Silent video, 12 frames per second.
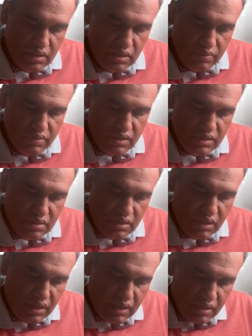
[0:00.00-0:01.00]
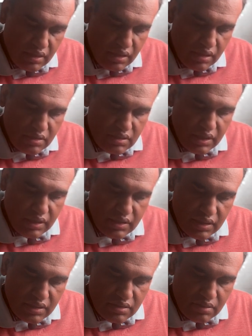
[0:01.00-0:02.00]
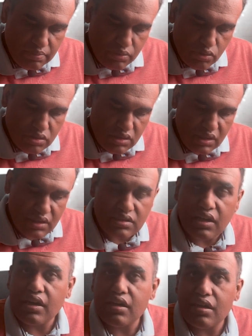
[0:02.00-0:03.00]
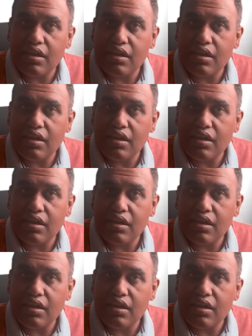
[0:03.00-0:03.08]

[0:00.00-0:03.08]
If this is the anterior side, that is the posterior side.